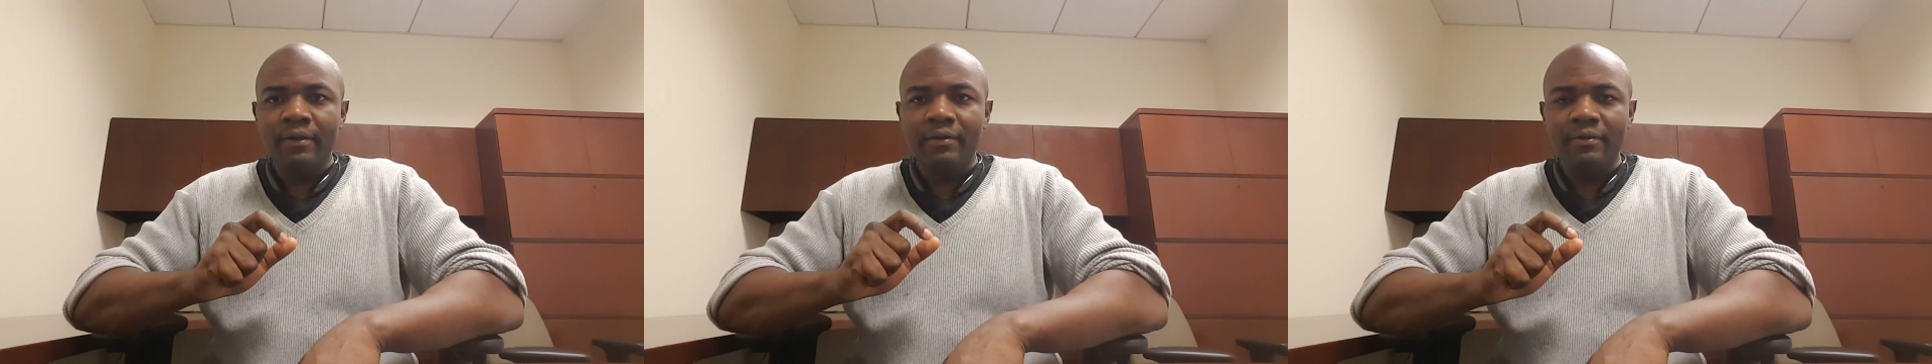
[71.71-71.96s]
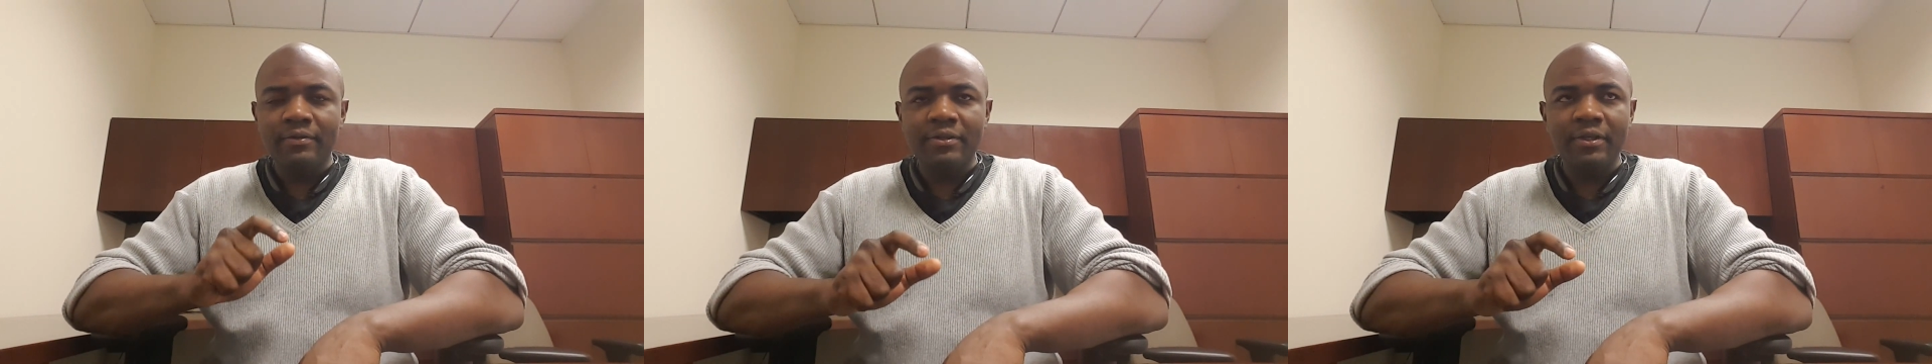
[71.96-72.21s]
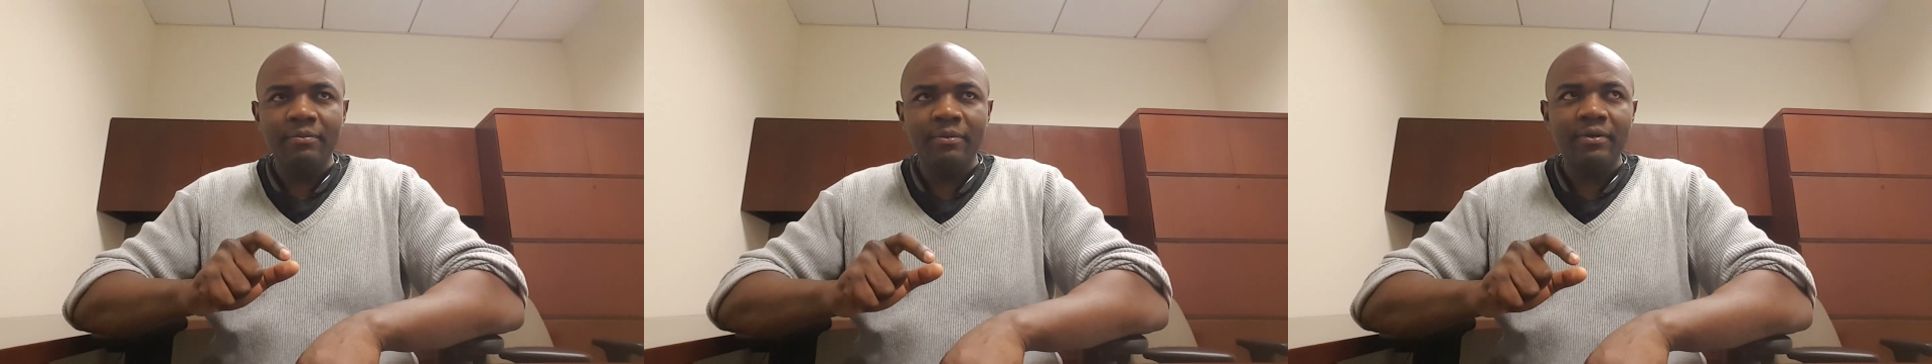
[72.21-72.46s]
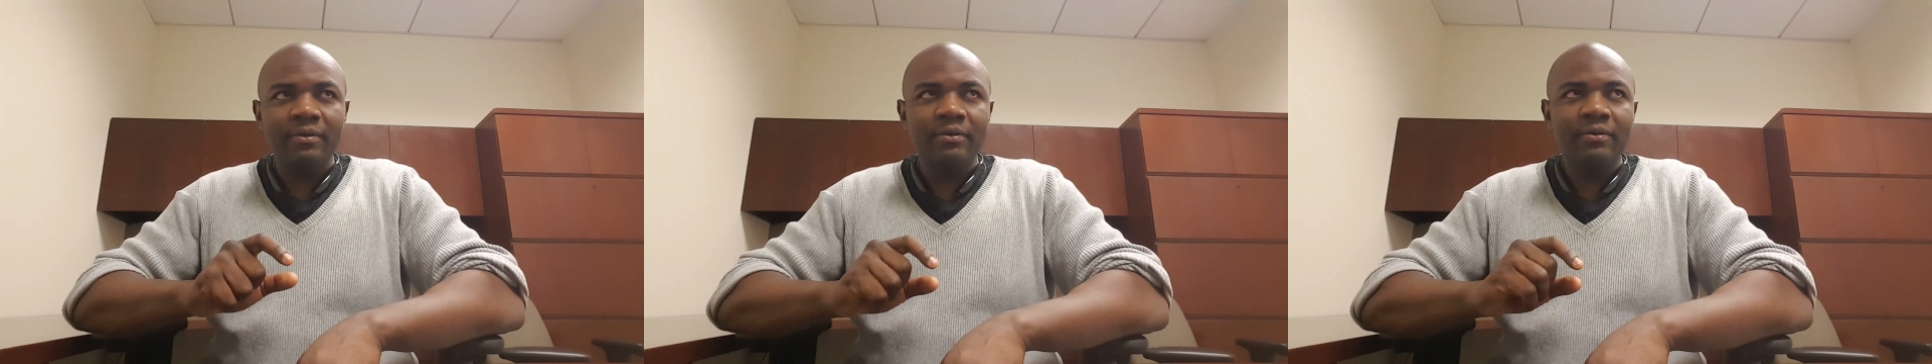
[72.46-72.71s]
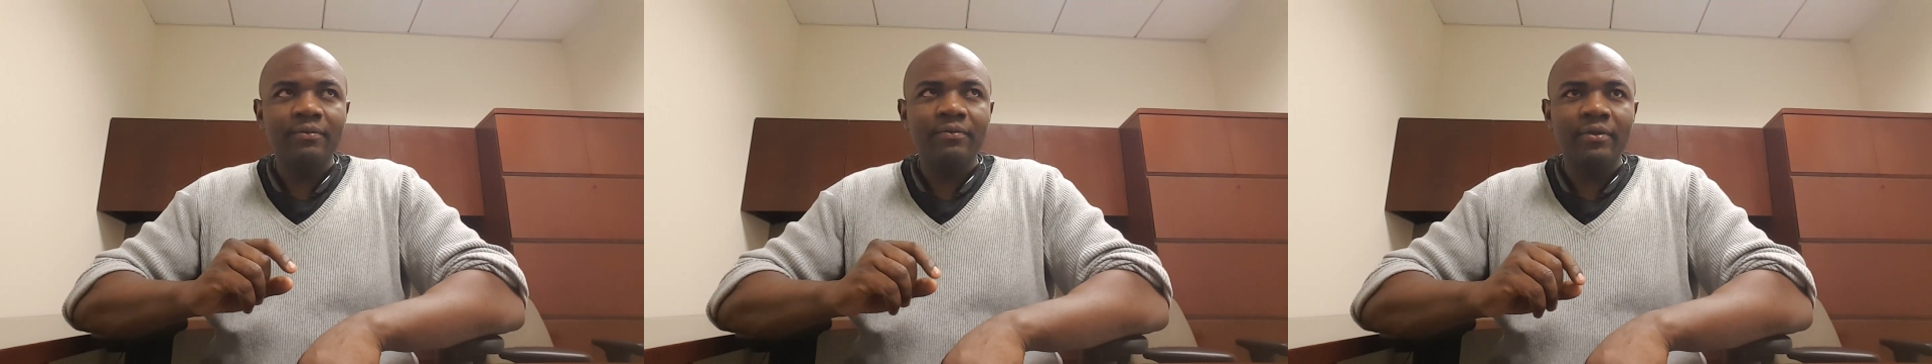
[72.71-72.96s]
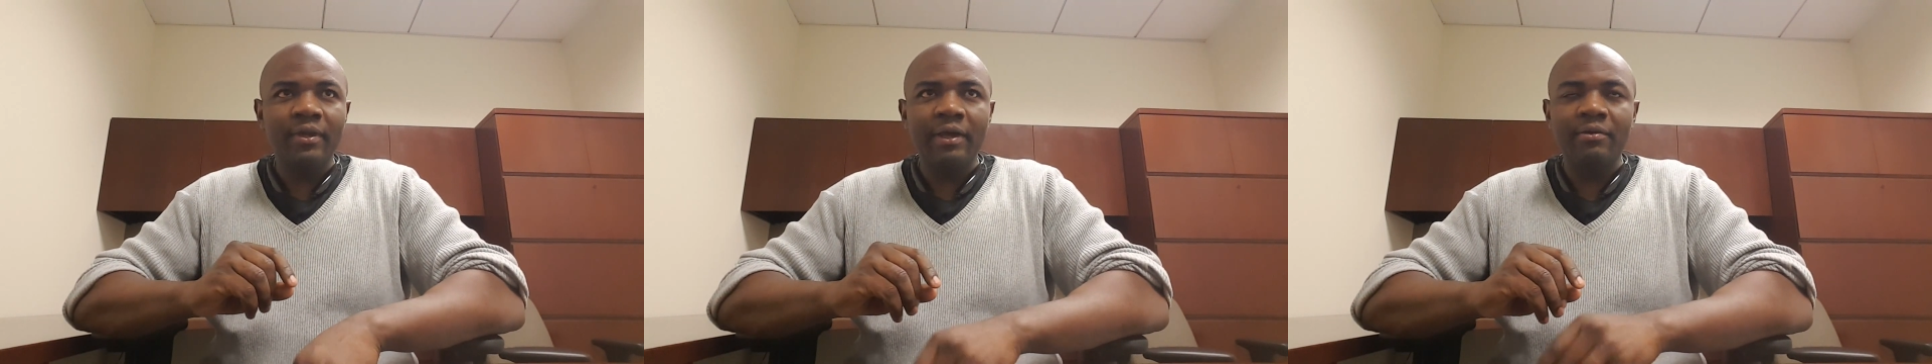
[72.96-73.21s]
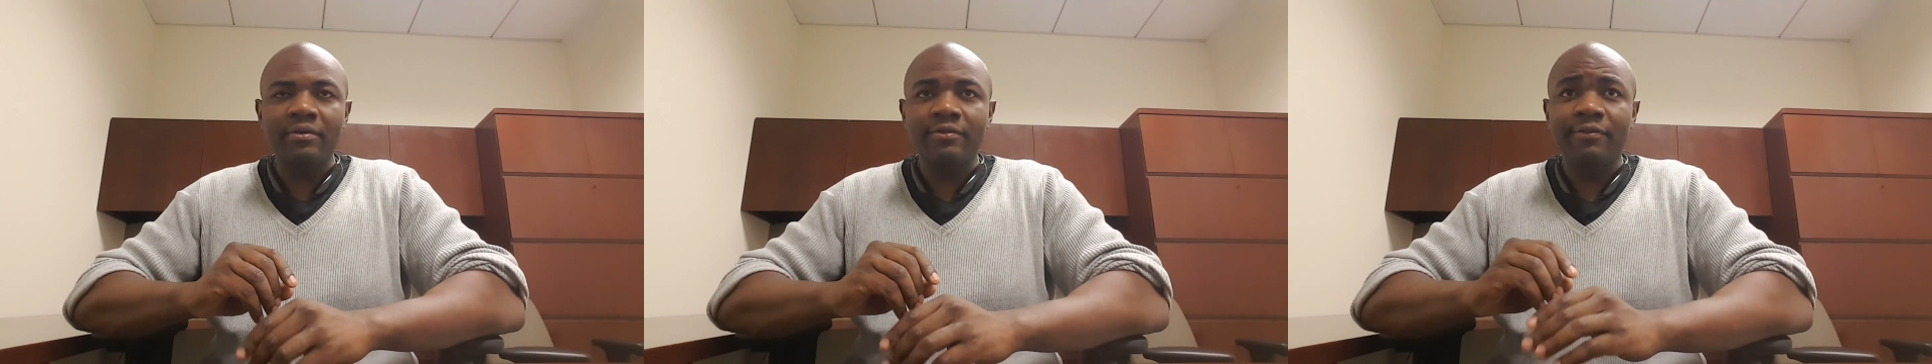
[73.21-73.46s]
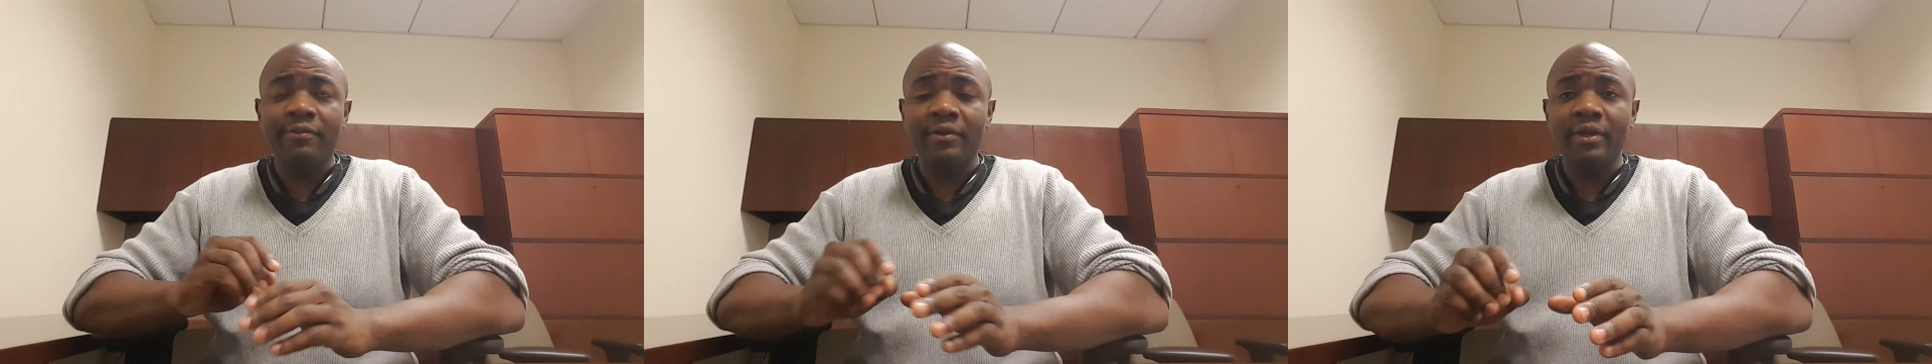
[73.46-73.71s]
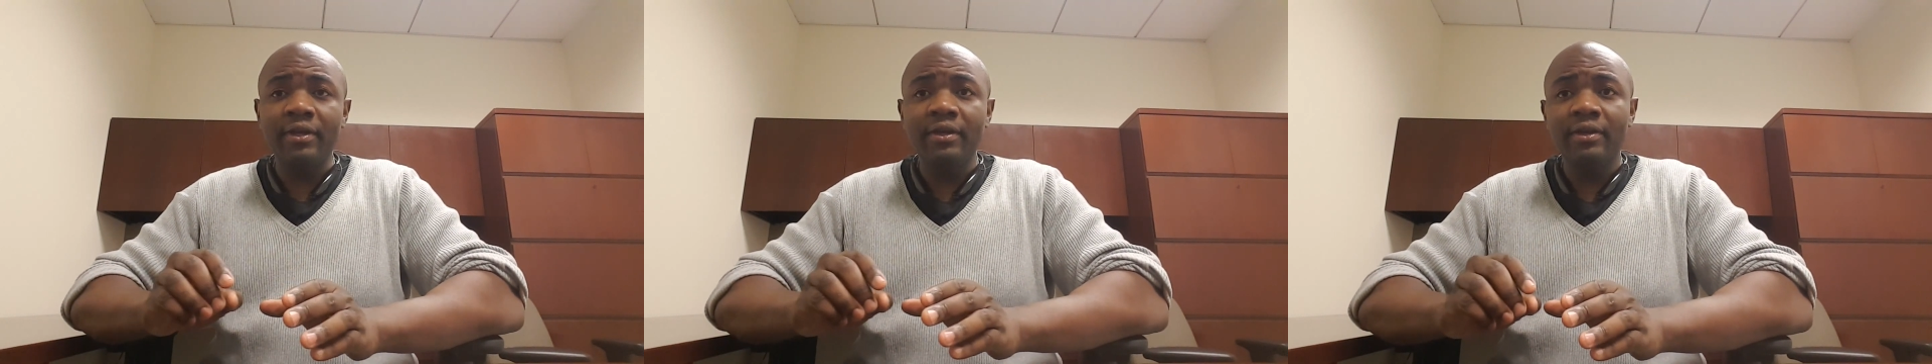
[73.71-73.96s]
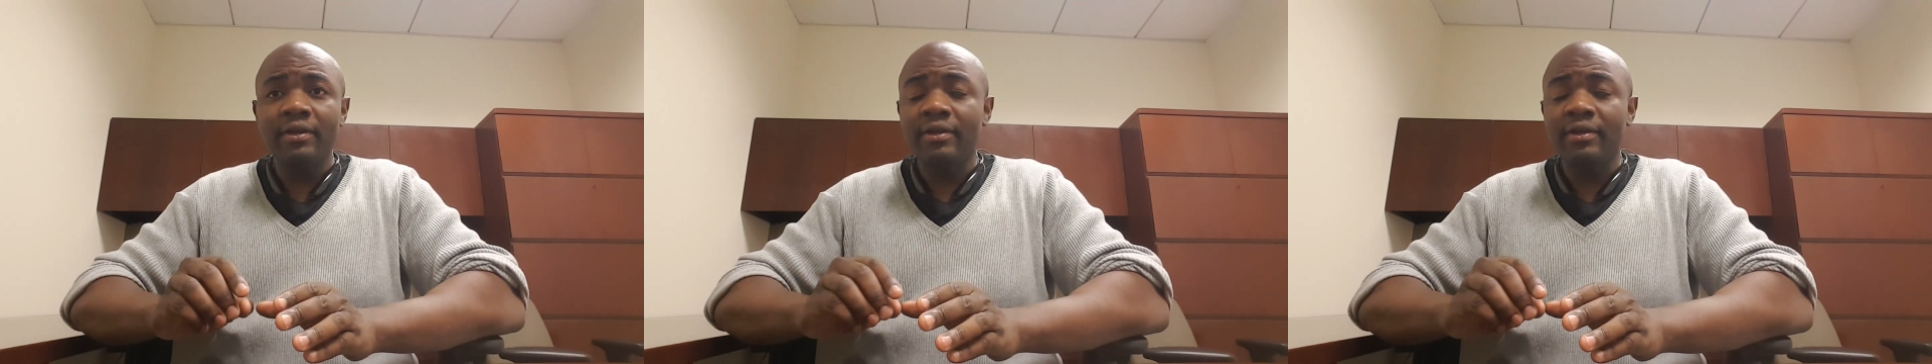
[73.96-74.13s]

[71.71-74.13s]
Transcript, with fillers: Kojima now is free